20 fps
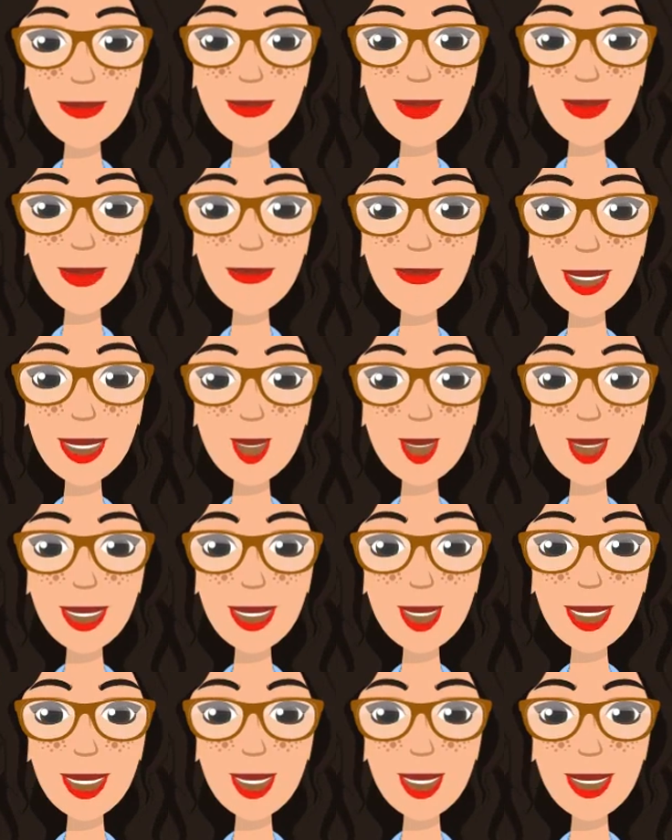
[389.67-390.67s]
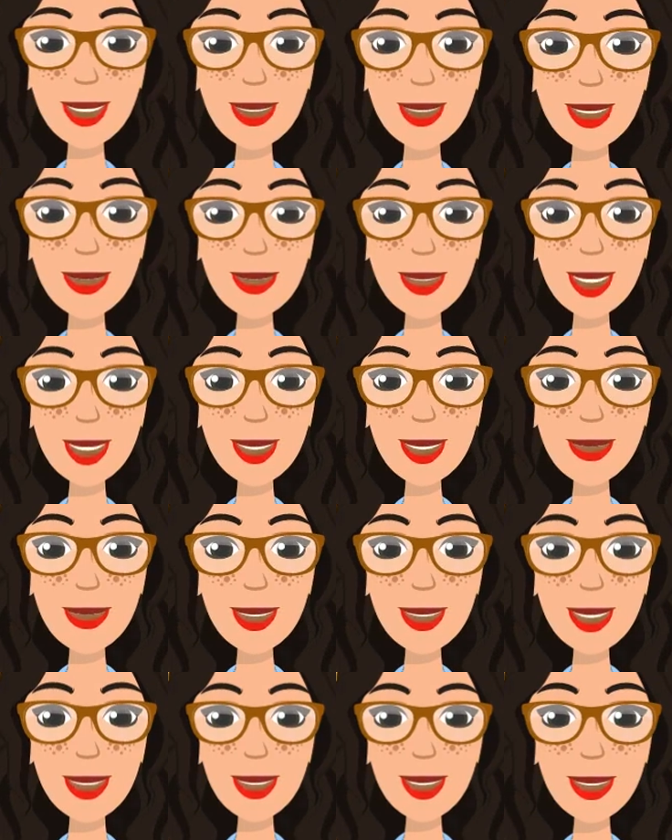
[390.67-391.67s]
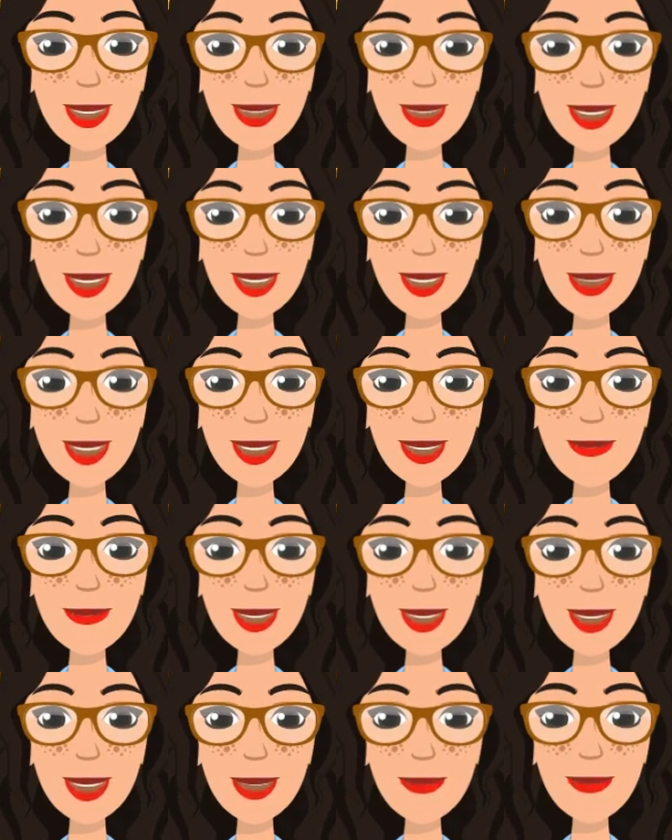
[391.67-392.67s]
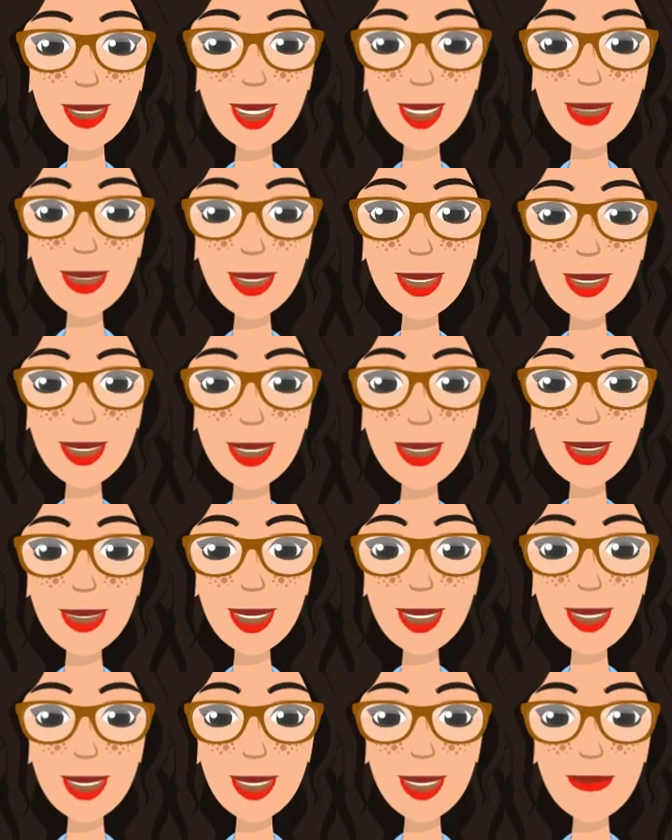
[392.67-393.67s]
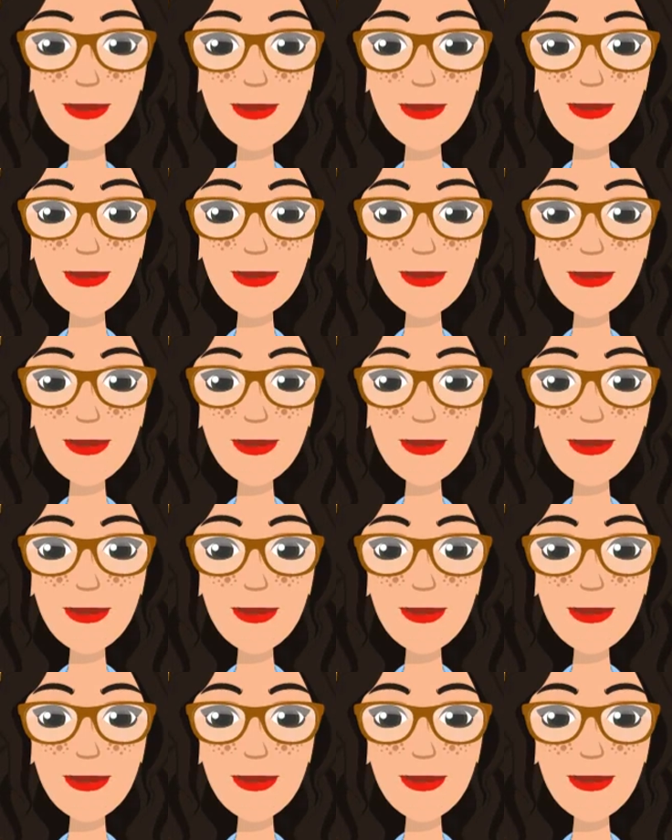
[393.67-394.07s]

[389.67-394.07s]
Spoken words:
So let's talk about first is Indigenous Banks. What is an Indigenous Bank?